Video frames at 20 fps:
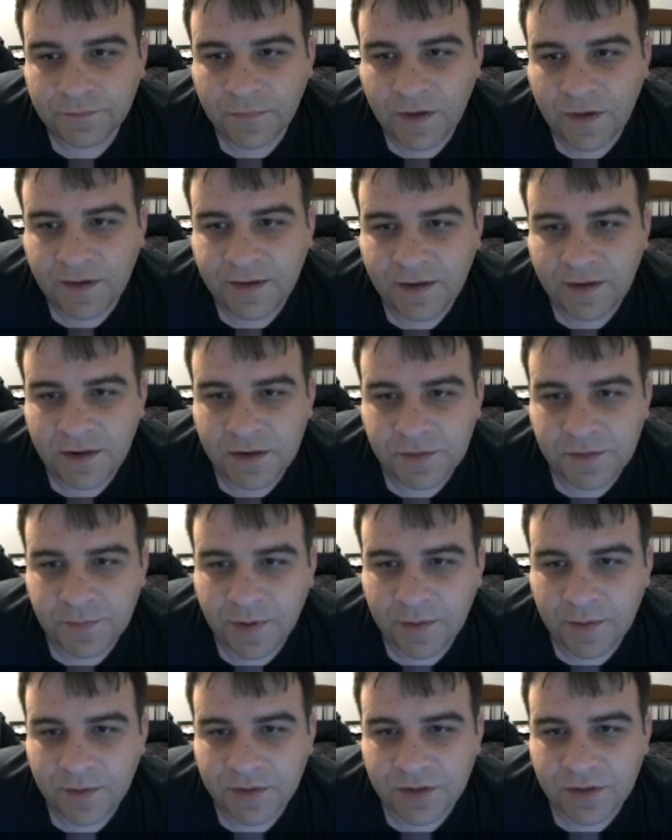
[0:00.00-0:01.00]
then he's
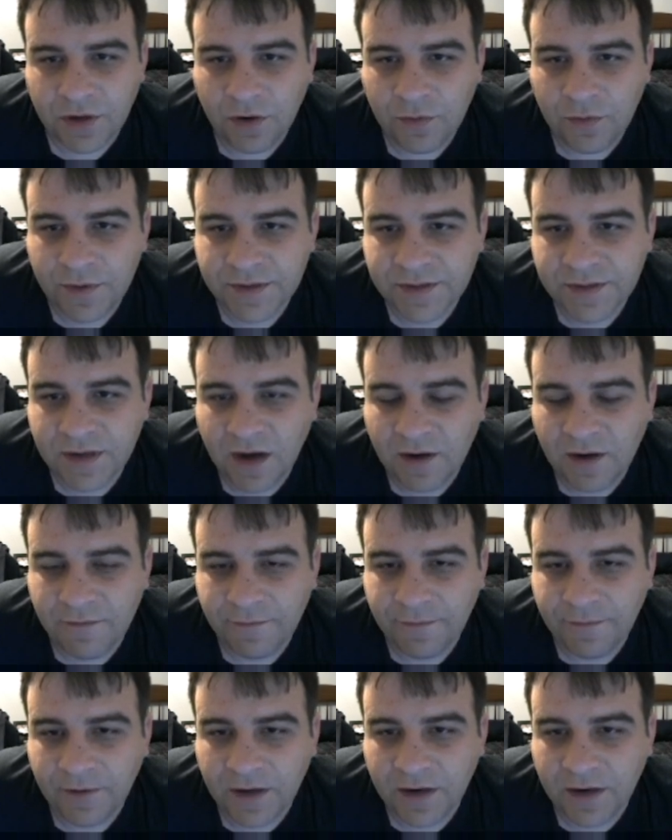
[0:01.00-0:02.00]
pretty much always got
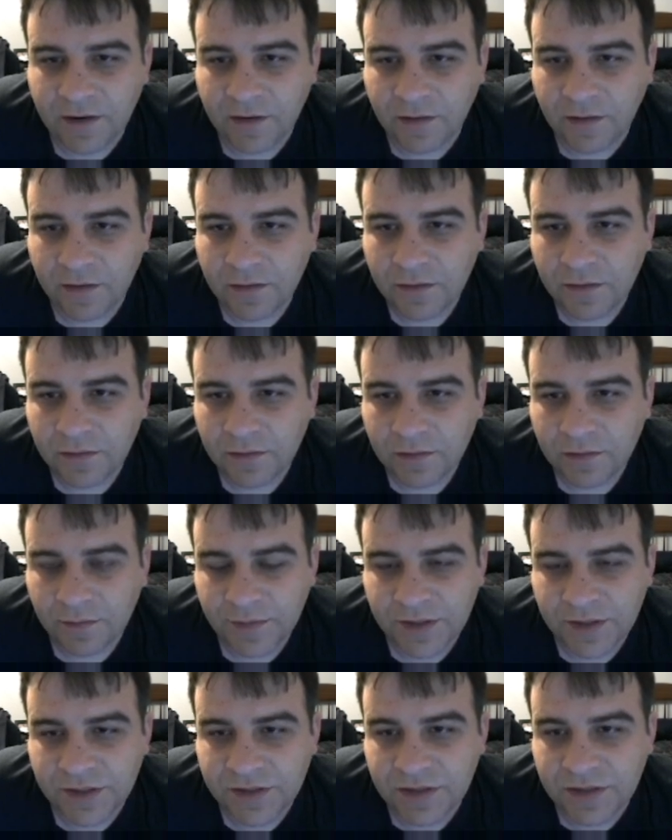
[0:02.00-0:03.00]
flare. Let
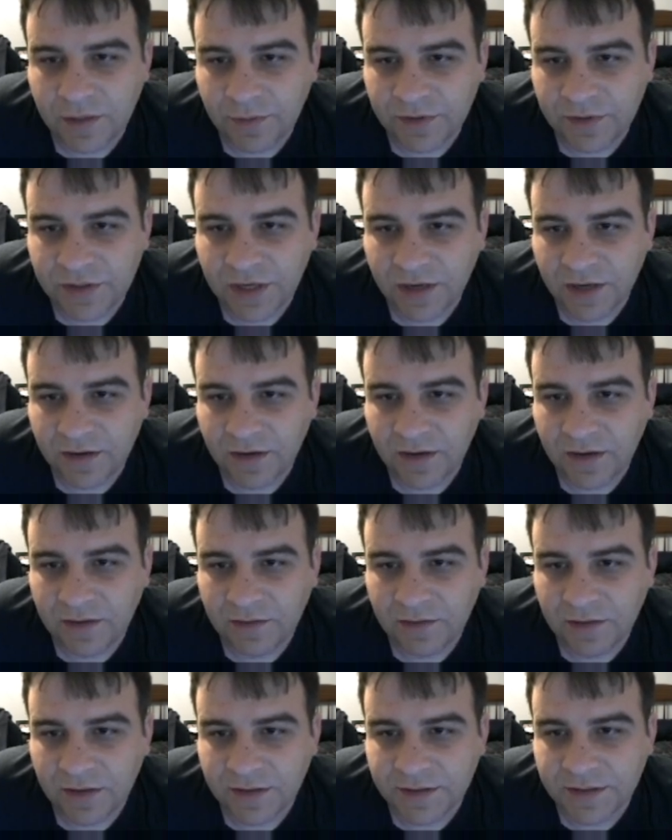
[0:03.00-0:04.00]
me just double check and
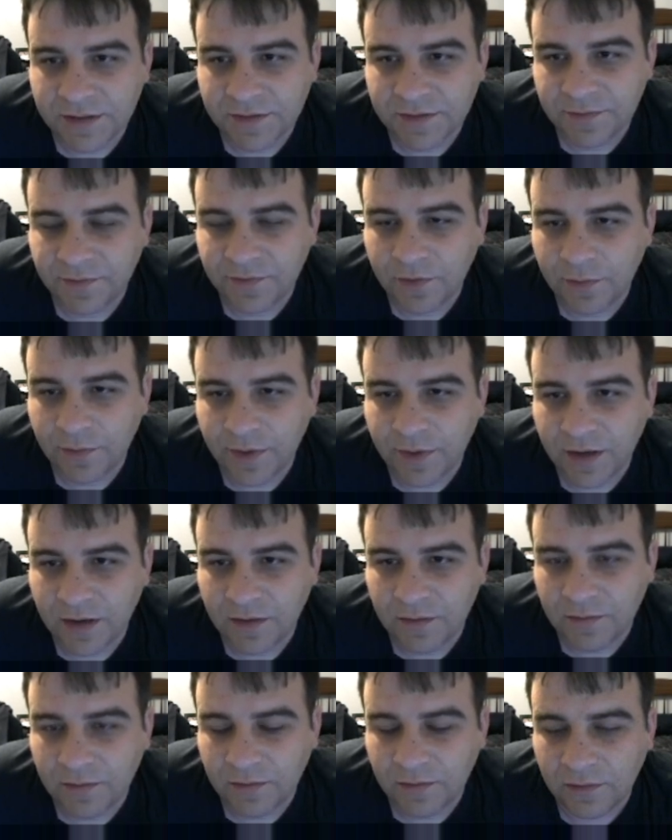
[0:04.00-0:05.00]
look at this before we
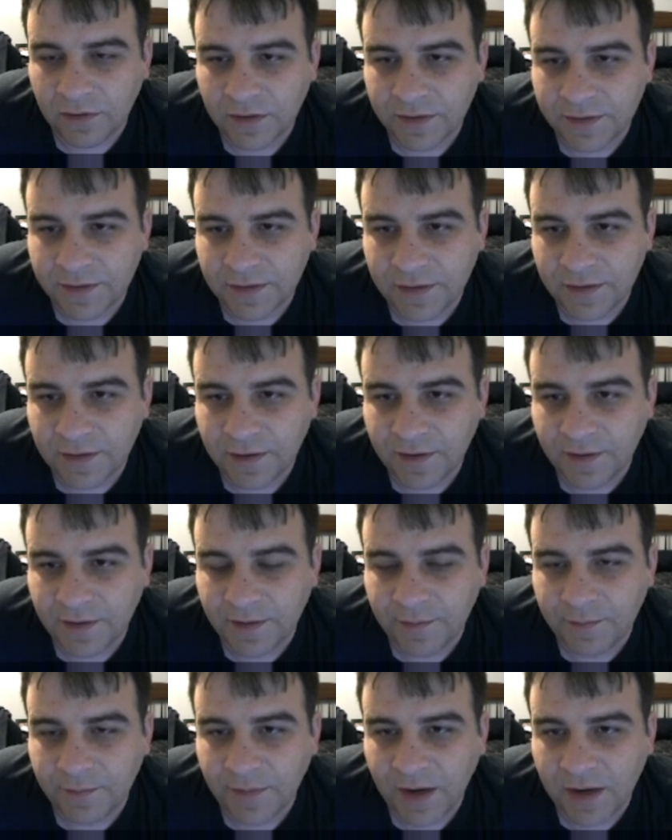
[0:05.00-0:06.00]
look at the
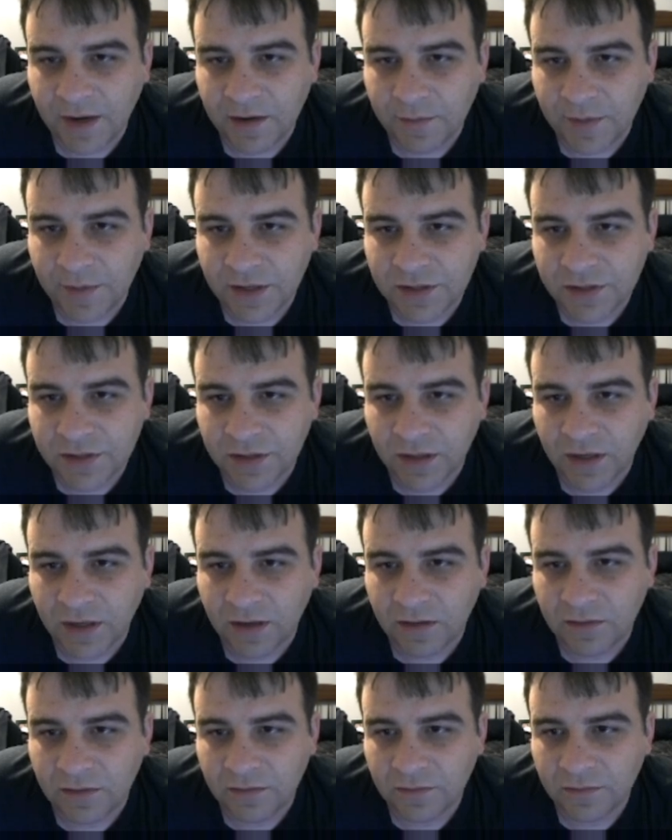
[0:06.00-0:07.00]
animation
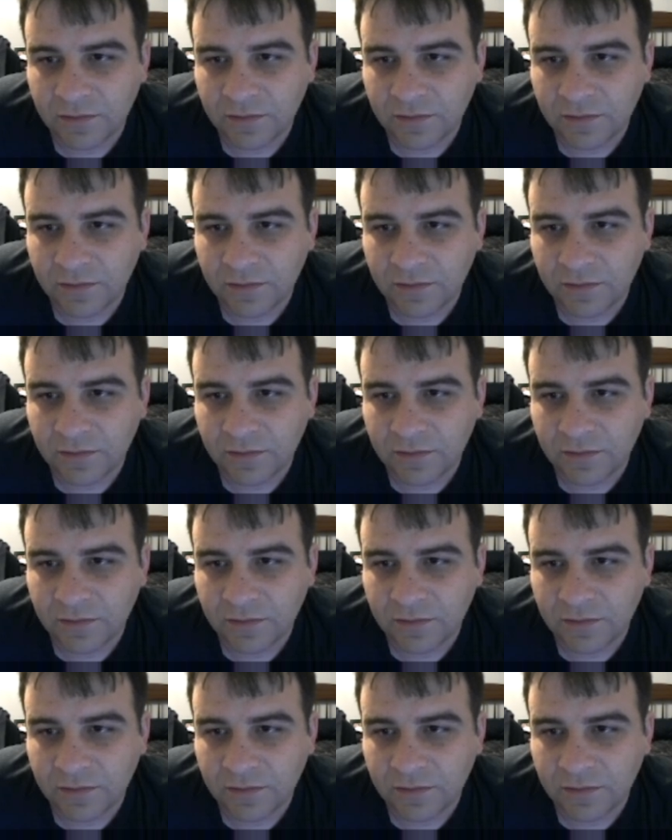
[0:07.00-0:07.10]
again.